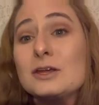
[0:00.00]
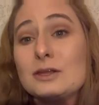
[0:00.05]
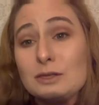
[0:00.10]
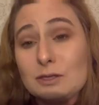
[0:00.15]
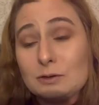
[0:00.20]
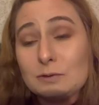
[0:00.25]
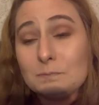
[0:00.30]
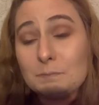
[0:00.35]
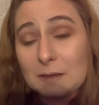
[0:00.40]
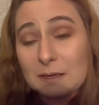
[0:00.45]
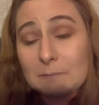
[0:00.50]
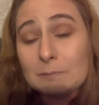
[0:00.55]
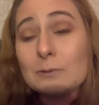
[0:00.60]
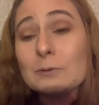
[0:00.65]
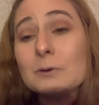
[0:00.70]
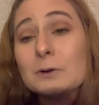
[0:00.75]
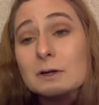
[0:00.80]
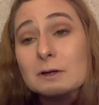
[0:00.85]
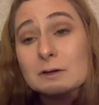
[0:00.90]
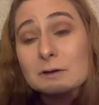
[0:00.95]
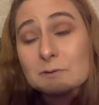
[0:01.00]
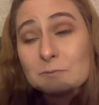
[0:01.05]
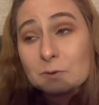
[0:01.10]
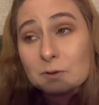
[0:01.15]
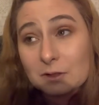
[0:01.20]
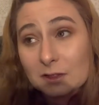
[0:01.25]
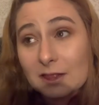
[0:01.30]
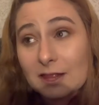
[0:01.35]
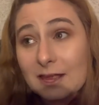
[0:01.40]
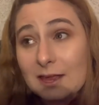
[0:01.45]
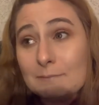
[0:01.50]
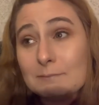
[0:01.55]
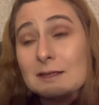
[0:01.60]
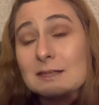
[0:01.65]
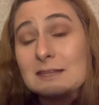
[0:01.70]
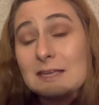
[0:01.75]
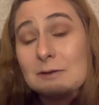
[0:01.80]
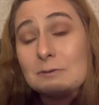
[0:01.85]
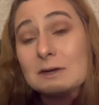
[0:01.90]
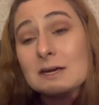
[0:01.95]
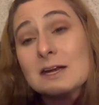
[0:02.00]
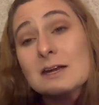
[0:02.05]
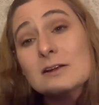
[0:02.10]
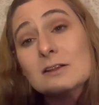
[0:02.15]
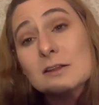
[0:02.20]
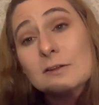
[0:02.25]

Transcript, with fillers: you people could claim that they would hear